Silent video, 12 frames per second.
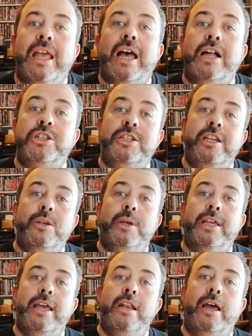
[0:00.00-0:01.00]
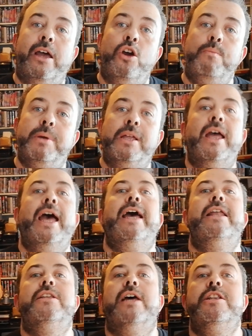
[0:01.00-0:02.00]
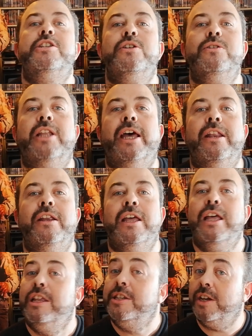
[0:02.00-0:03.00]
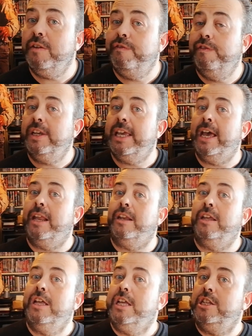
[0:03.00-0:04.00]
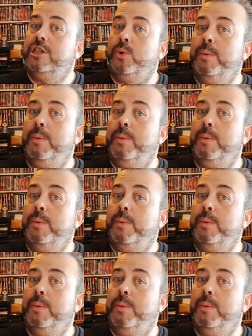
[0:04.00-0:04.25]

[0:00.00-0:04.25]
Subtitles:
I'll see you again, I hope, and until then, don't forget to